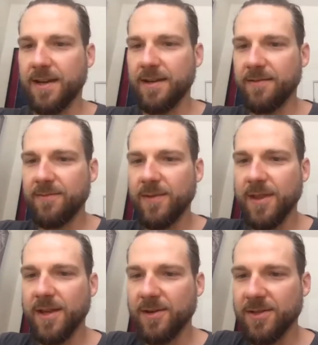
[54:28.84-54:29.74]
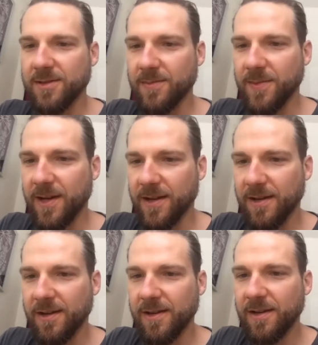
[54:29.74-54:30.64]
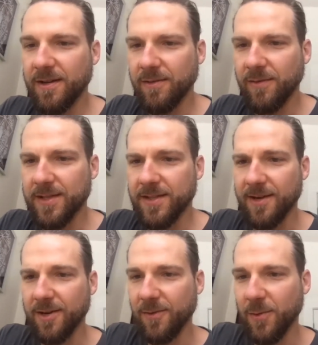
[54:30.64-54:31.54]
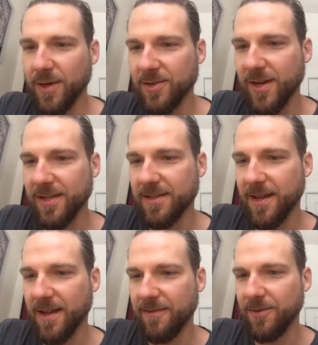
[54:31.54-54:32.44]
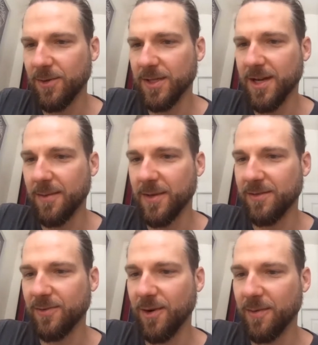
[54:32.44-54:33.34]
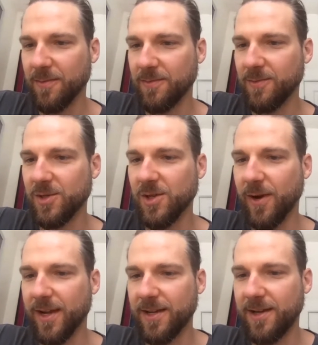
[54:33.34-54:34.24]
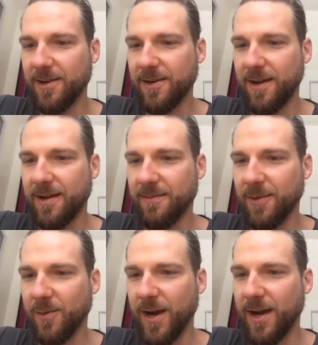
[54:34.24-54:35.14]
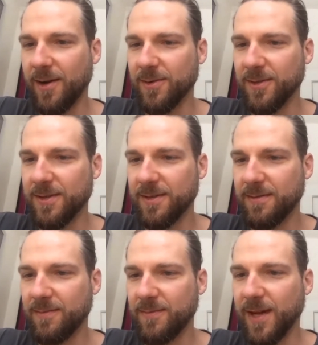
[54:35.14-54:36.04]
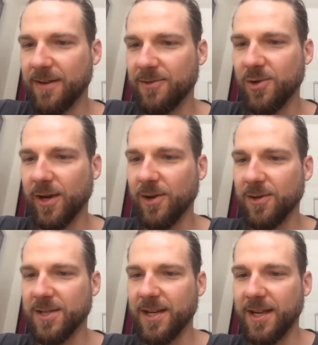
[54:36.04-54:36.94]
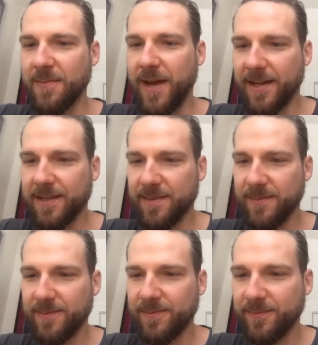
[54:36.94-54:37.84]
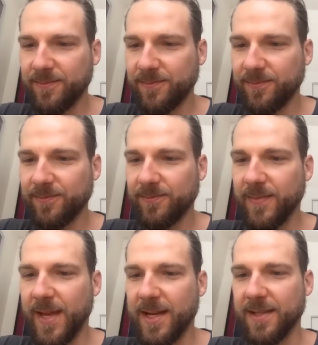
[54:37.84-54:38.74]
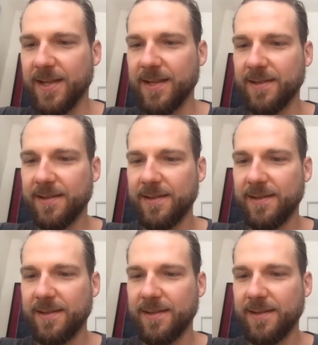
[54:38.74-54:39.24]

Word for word: uh, there's some, uh, Leslie, I don't know if you want to address uh, a few of these comments from Joanne here um, around kind of triggers and impact and intent.